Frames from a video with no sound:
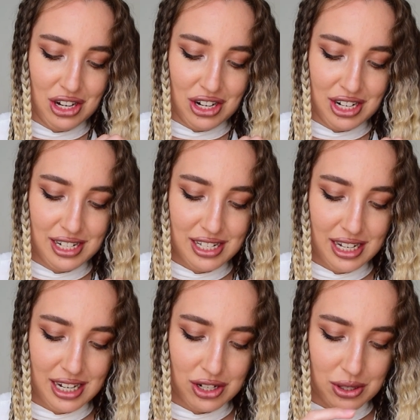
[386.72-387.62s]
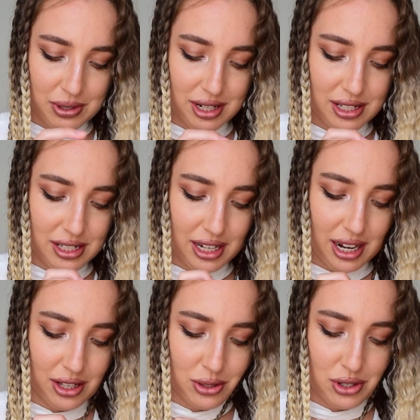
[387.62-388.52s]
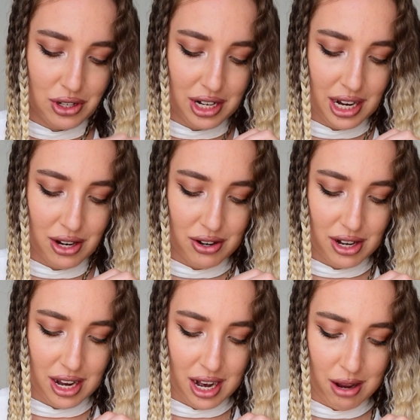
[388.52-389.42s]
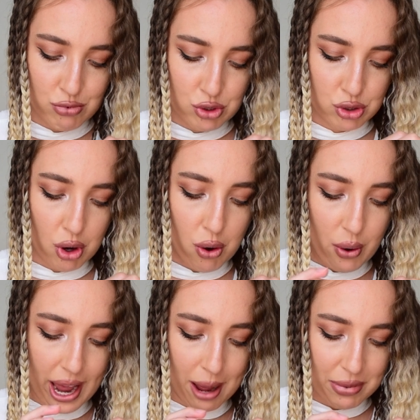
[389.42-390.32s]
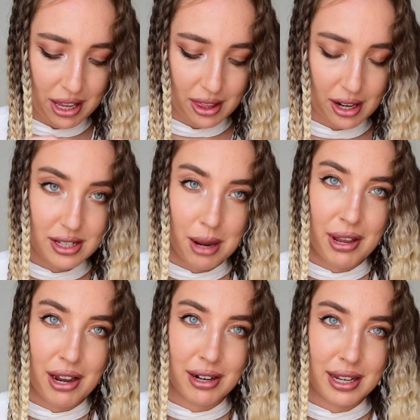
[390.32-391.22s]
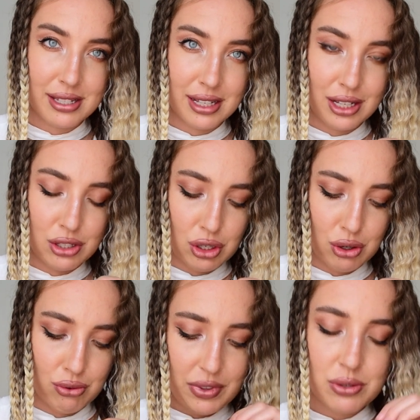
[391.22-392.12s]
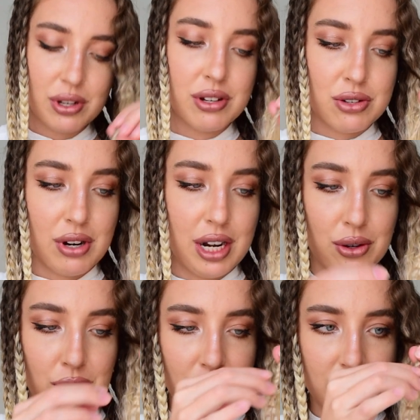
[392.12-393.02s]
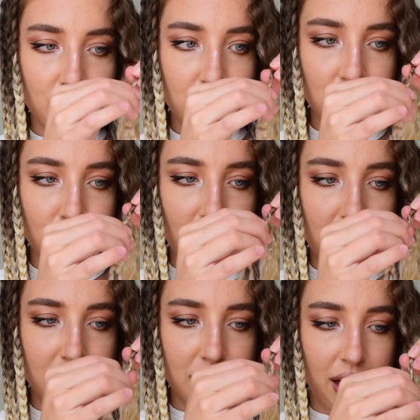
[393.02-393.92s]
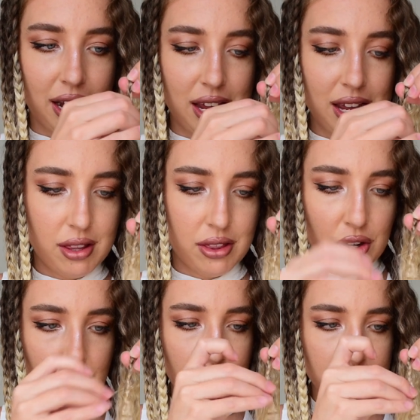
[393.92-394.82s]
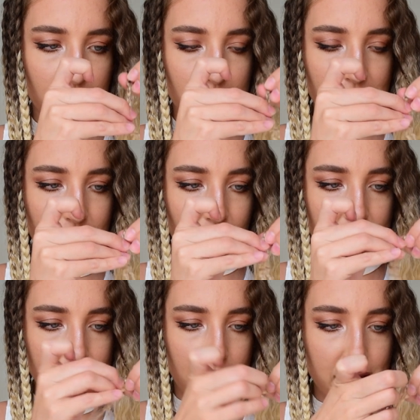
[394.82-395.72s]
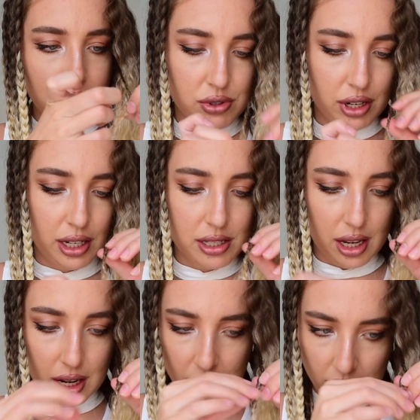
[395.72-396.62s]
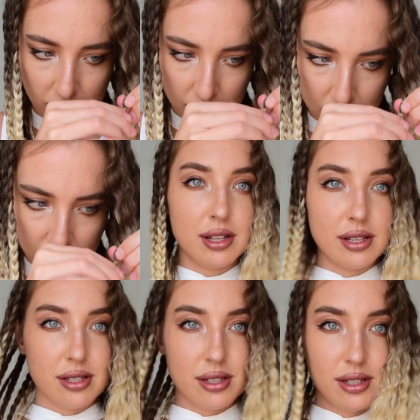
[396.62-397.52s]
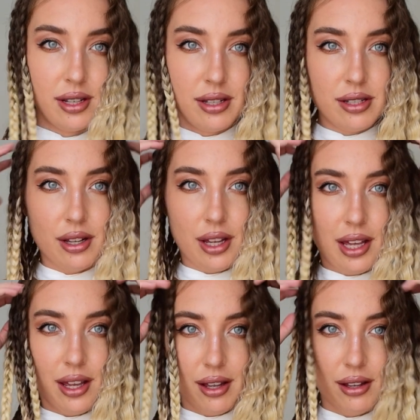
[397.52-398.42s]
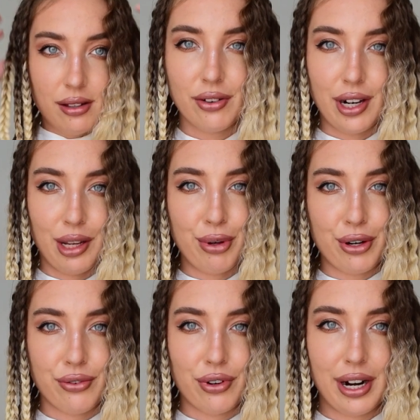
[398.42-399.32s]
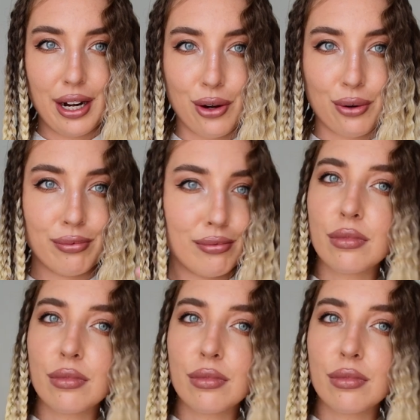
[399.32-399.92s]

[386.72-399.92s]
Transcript: Honestly, I just wanted to see how this would turn out, and I'm so happy that it's coming out nicely. So this one is really cool because this one's really tiny. The curls are going to be very tight. I'm struggling to get it out of here. So this is looking really beautiful right now.